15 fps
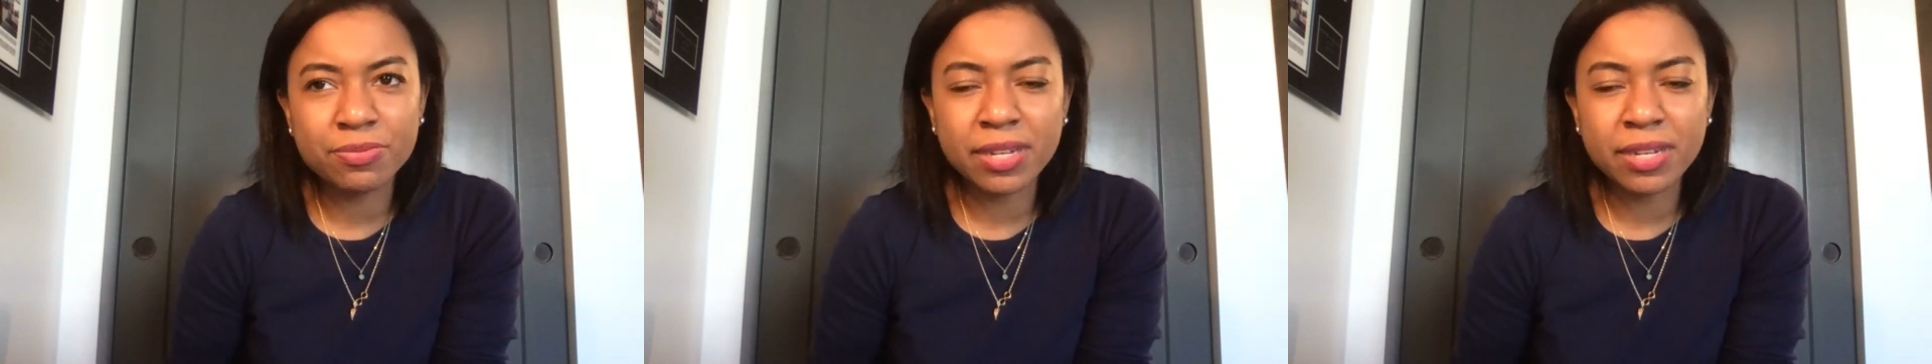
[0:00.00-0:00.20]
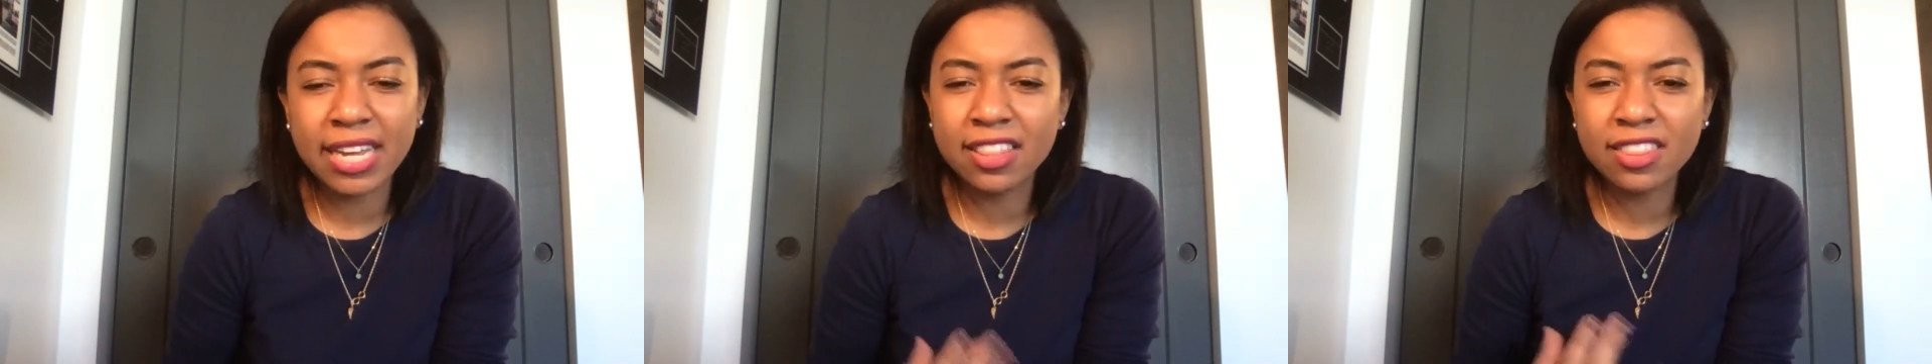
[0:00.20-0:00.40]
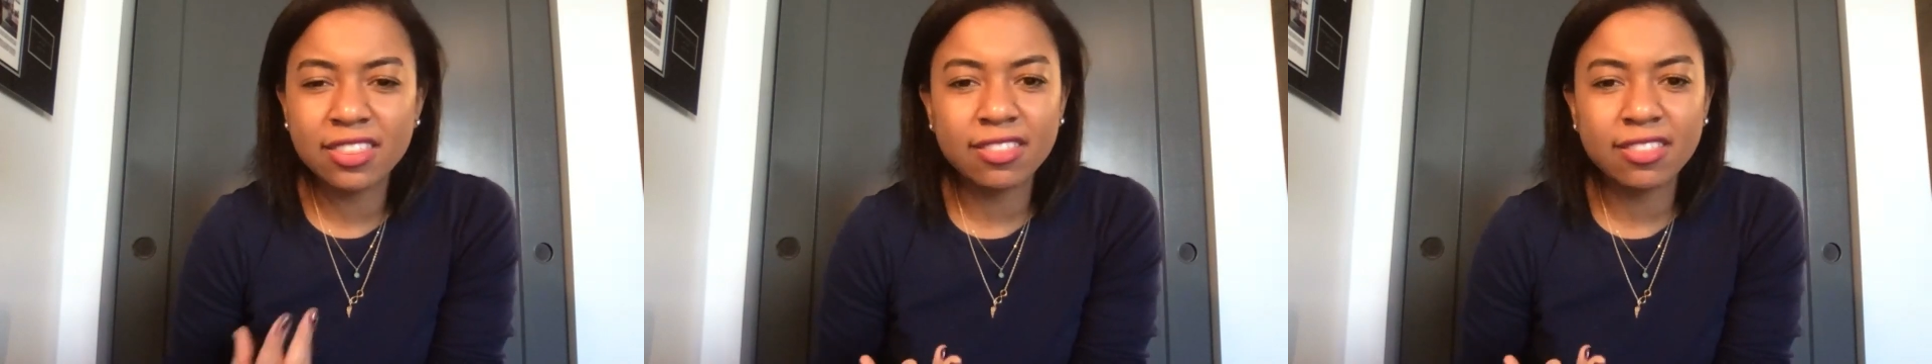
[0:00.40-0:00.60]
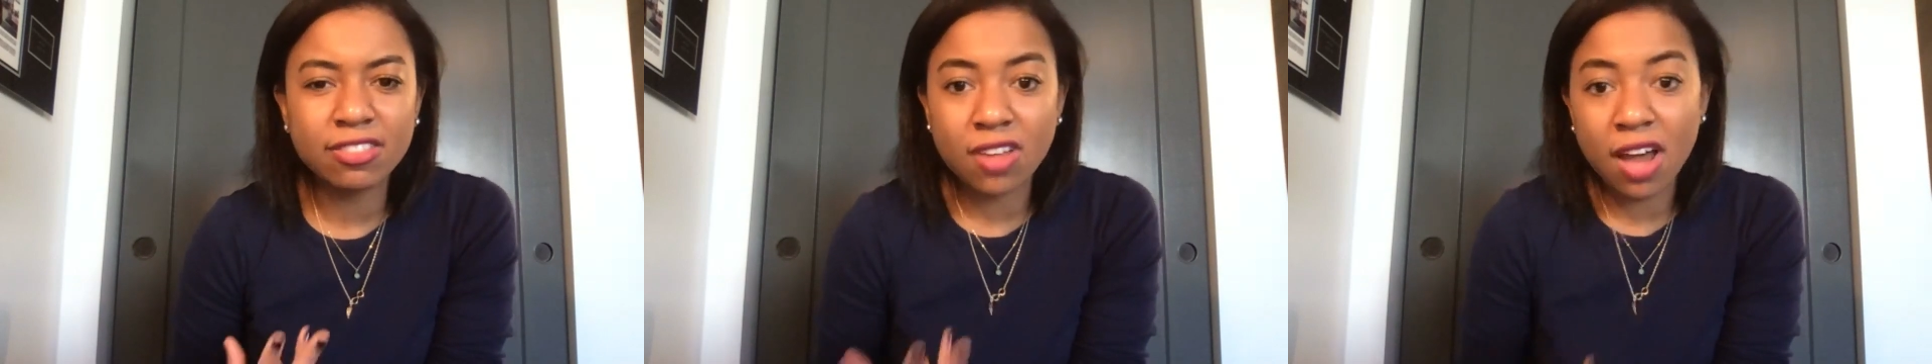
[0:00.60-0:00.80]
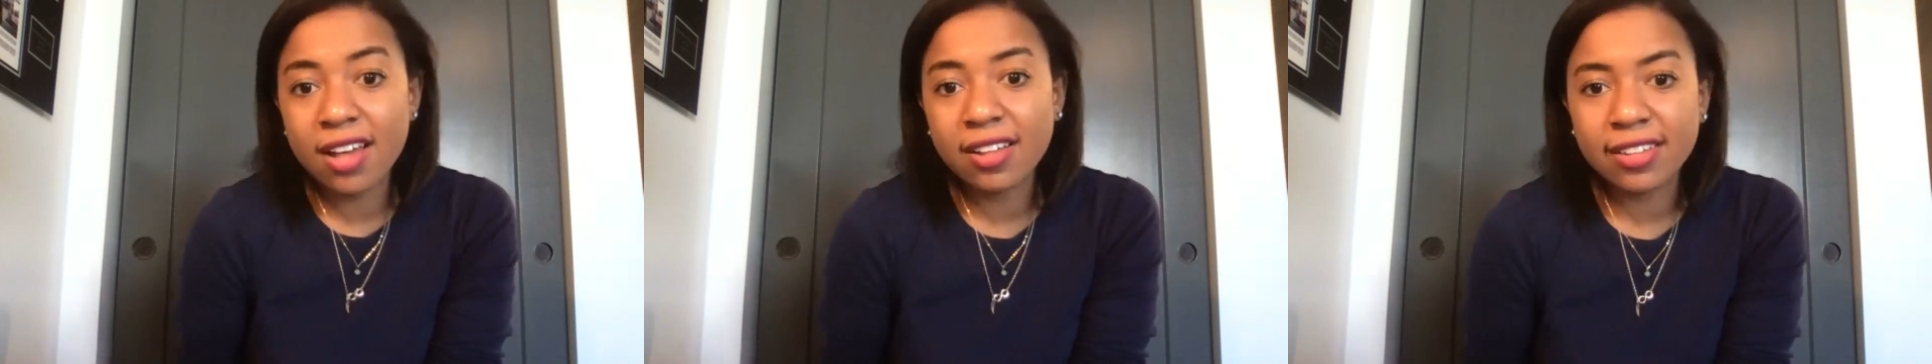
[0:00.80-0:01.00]
but like
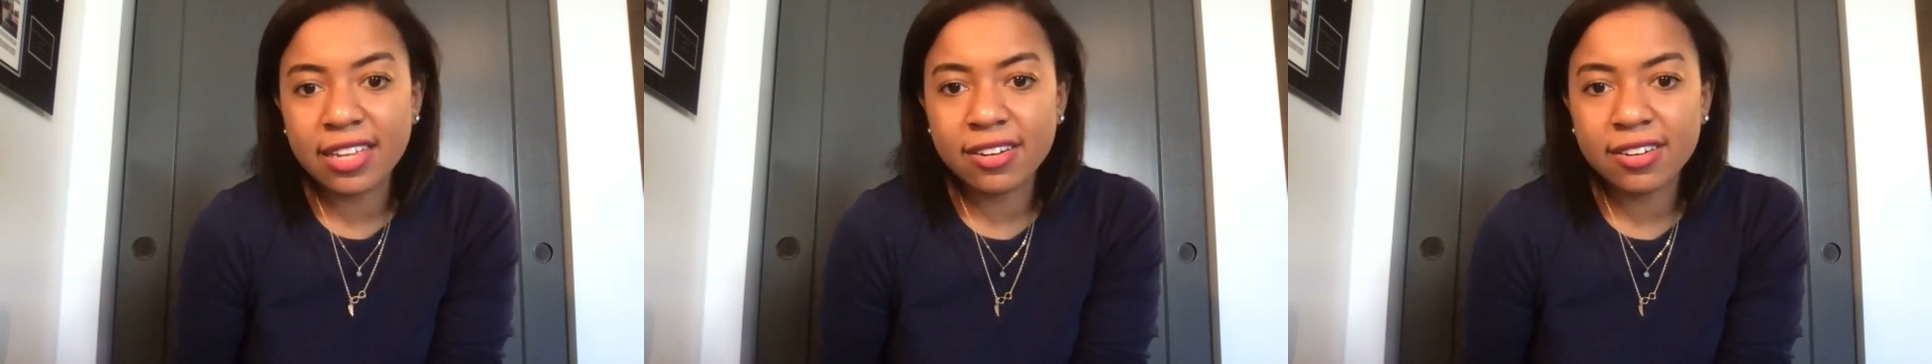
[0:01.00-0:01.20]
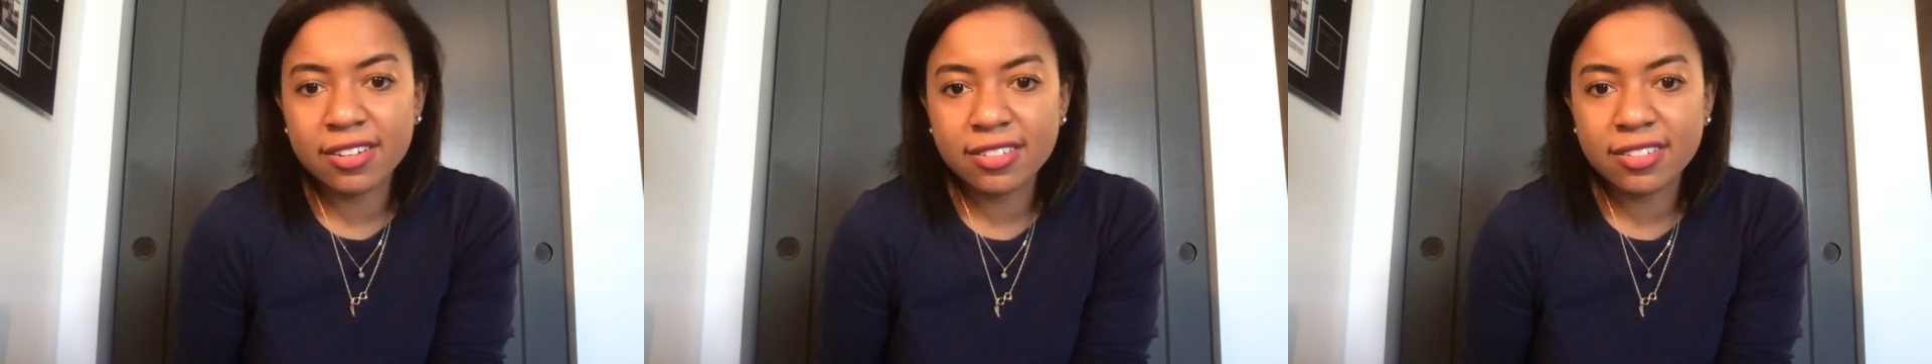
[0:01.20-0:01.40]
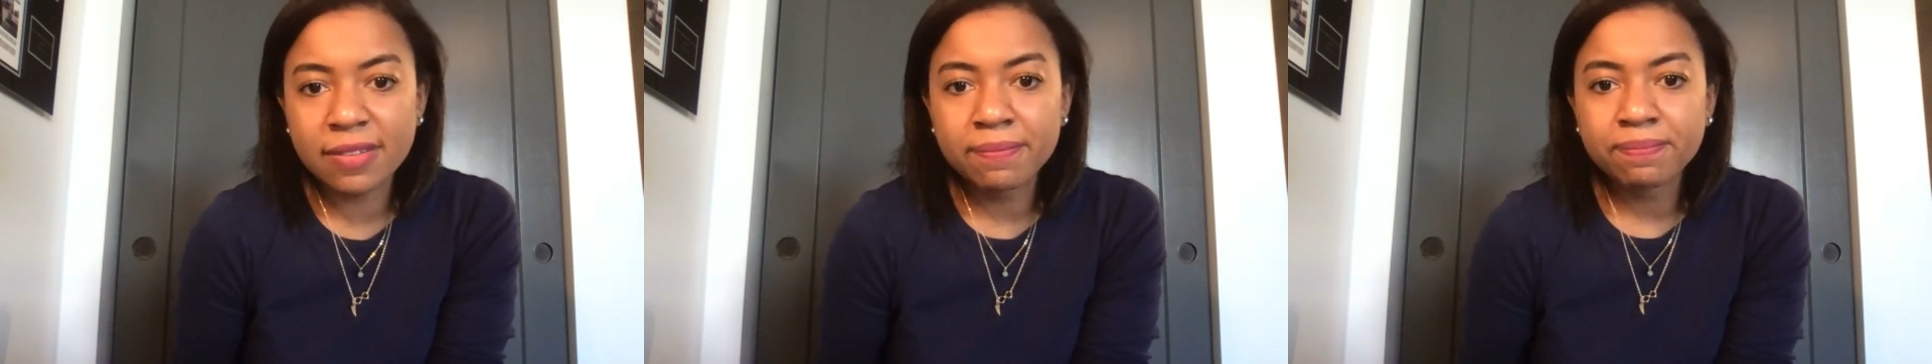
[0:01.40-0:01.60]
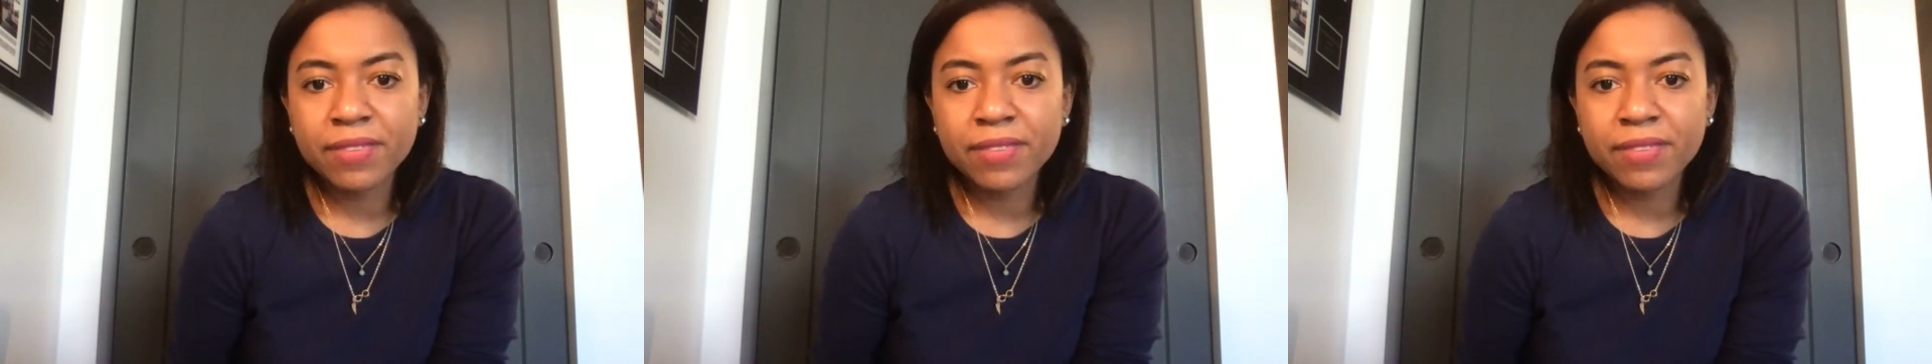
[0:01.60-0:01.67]
thought leaders,